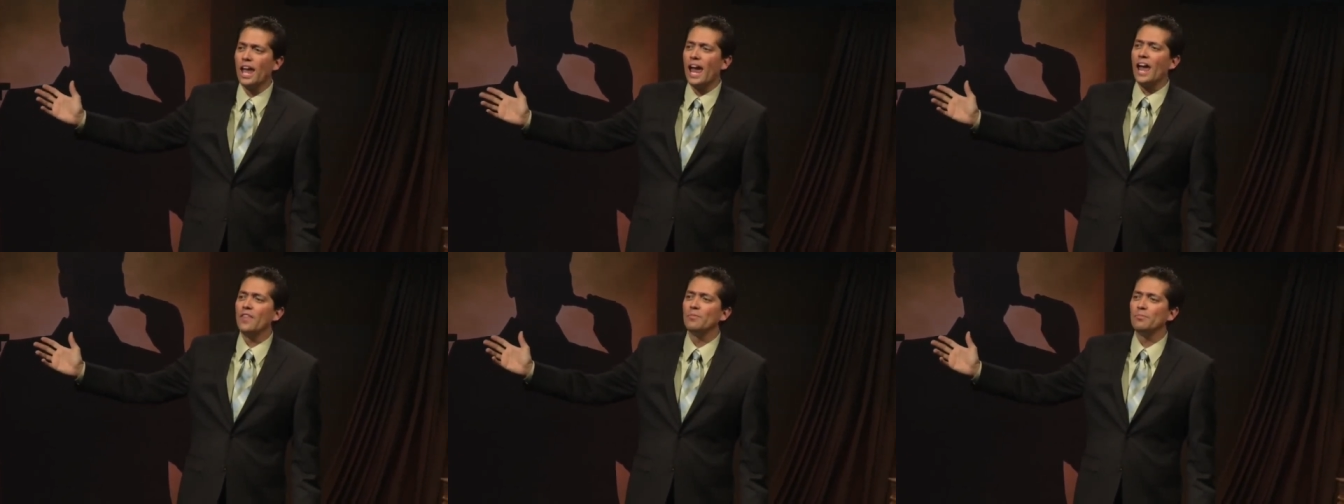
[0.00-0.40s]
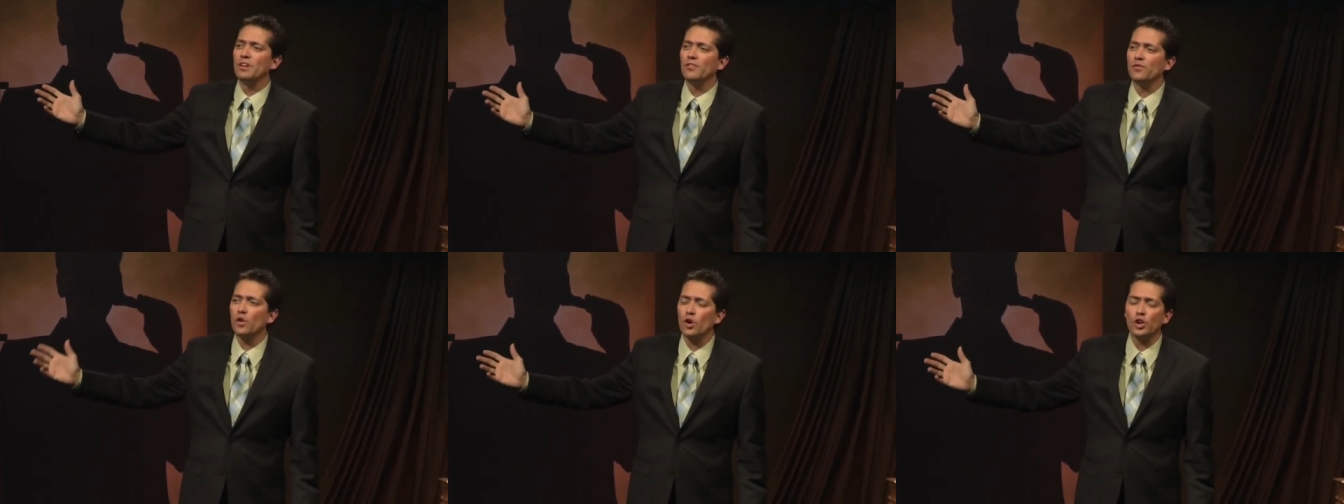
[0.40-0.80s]
And
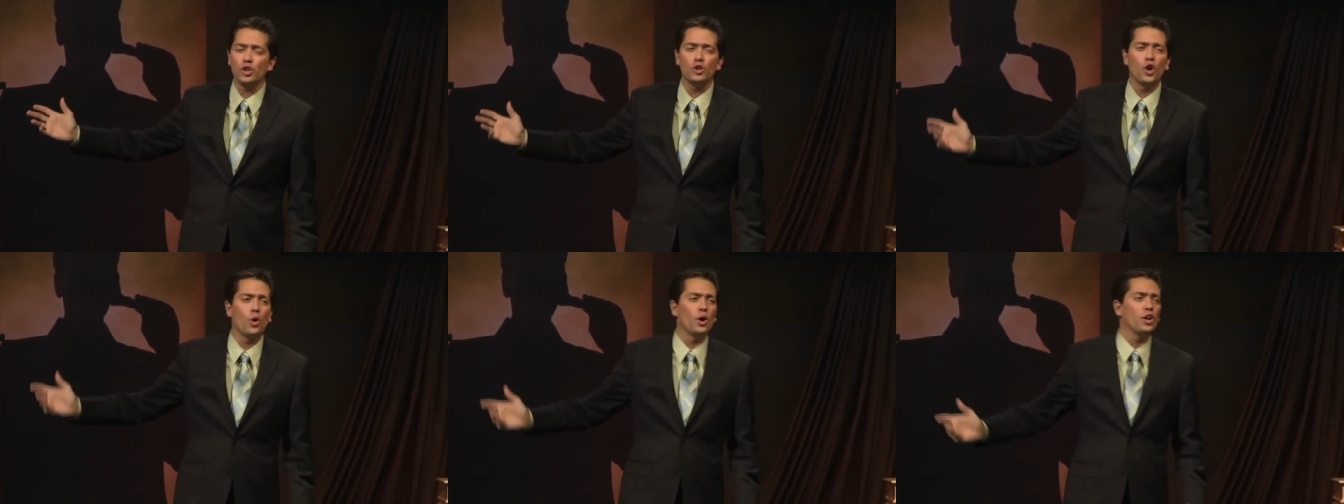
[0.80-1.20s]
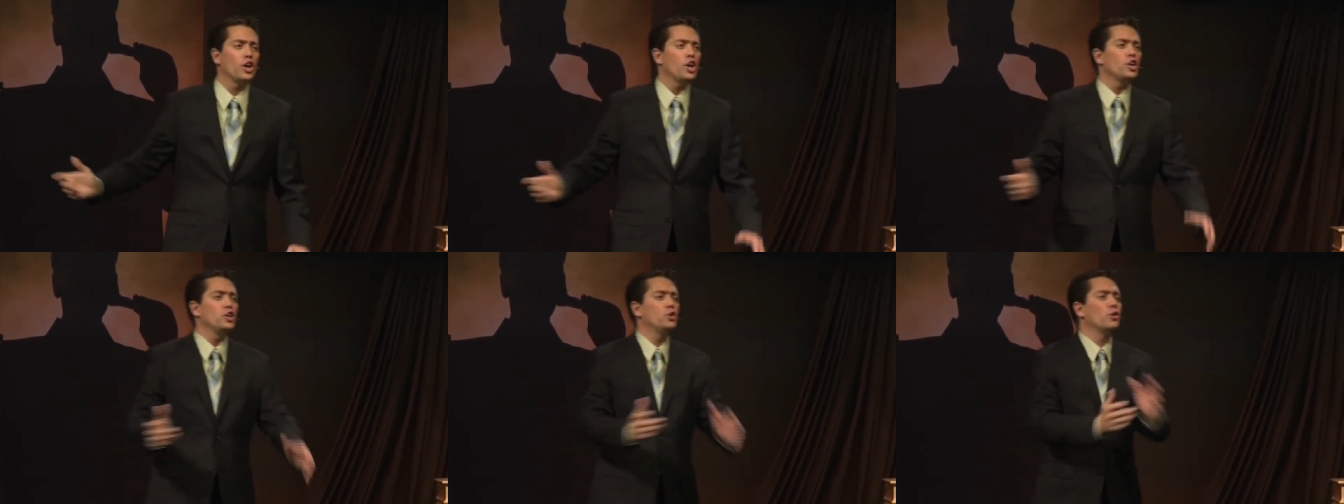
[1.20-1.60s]
before you know it,
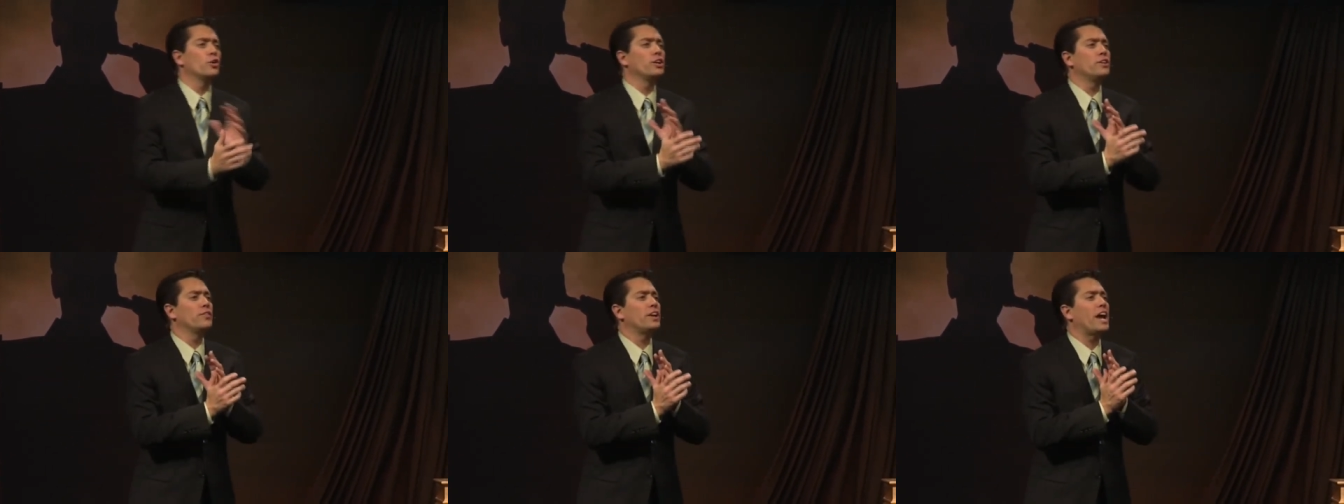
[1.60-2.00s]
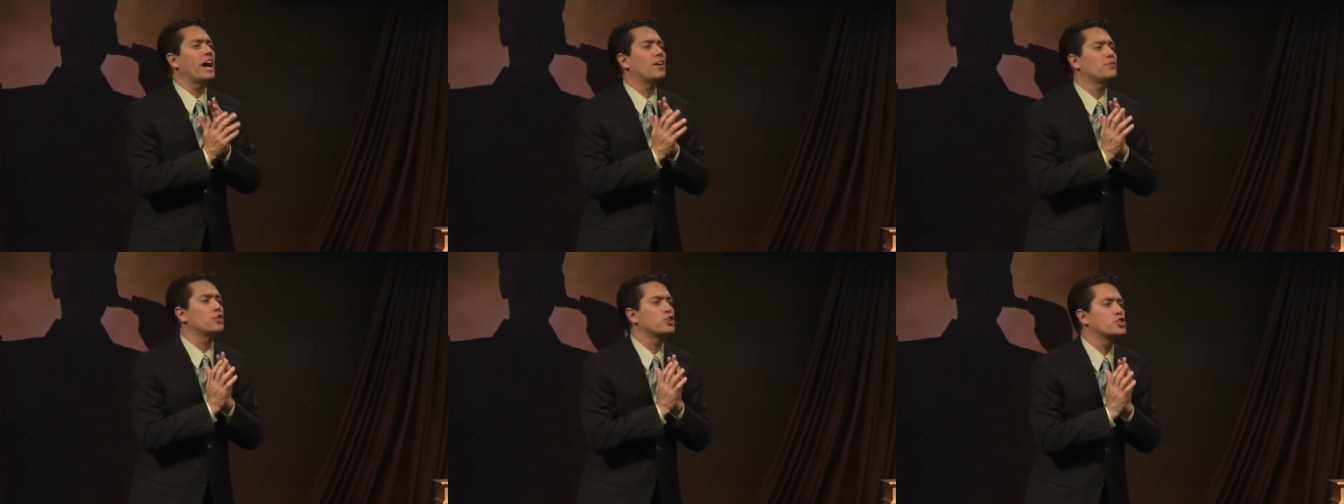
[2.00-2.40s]
you don't even
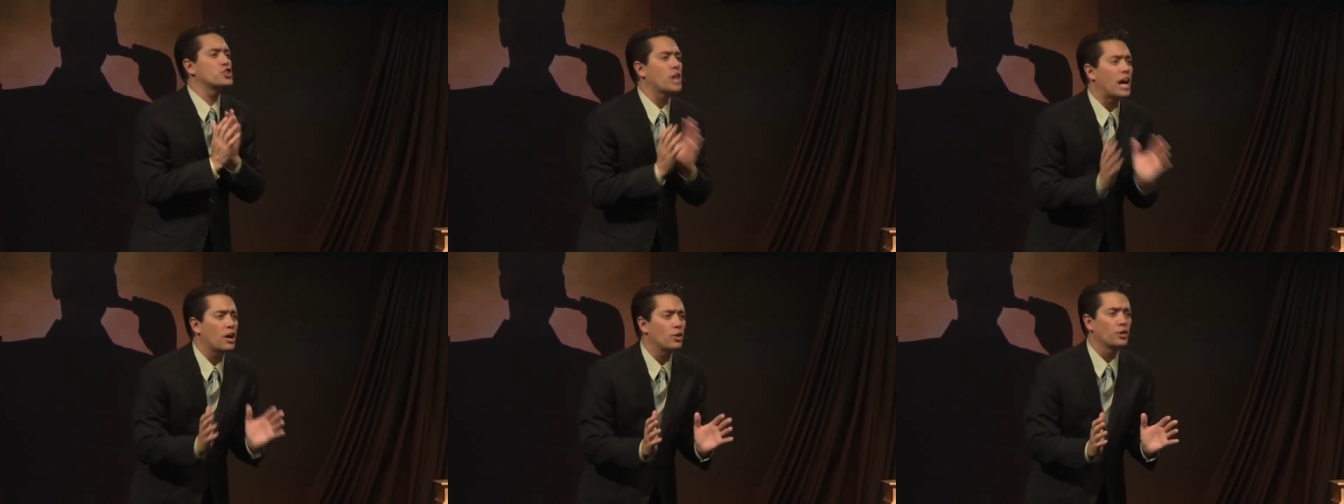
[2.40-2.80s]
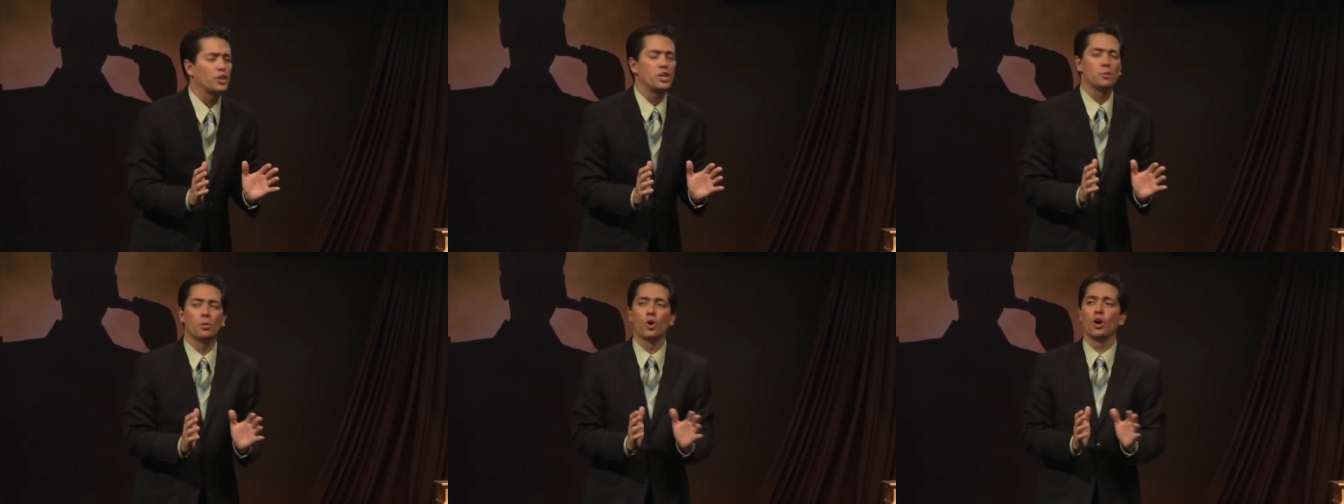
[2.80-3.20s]
have your child
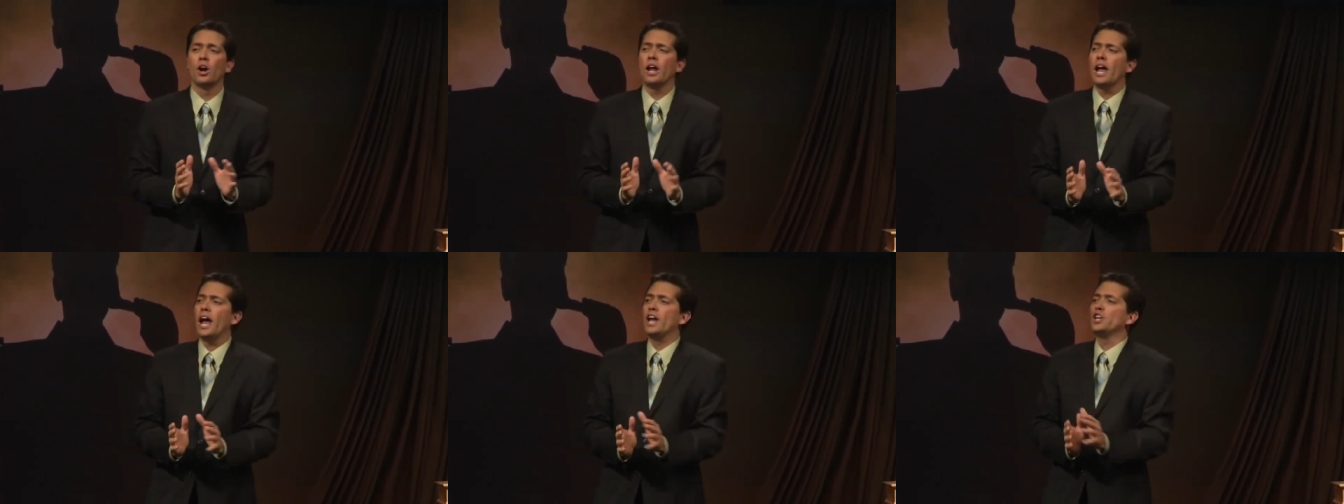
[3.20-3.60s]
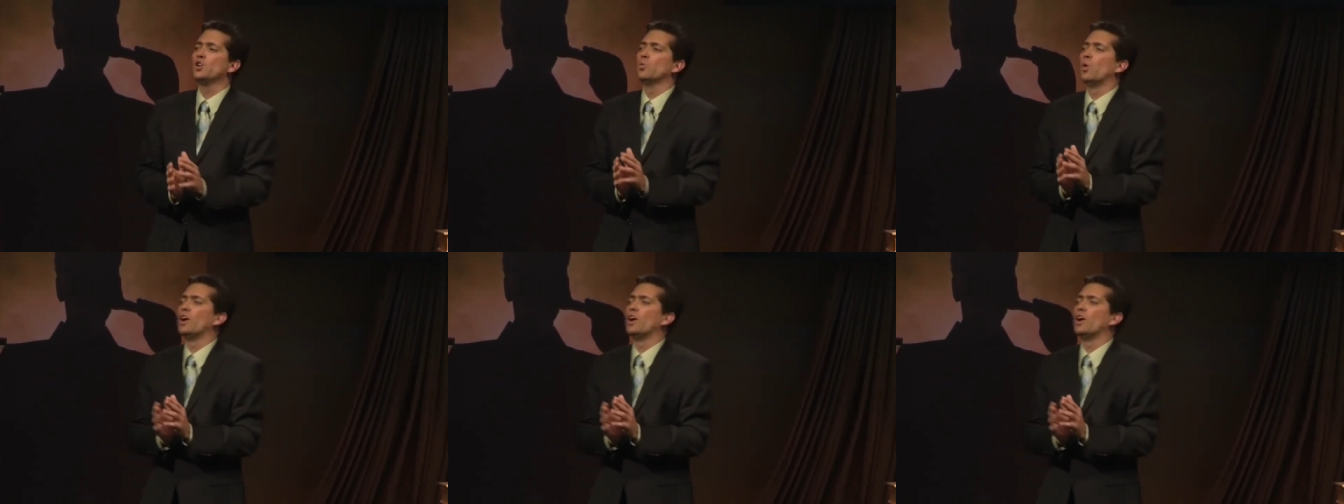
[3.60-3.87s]
anymore, and you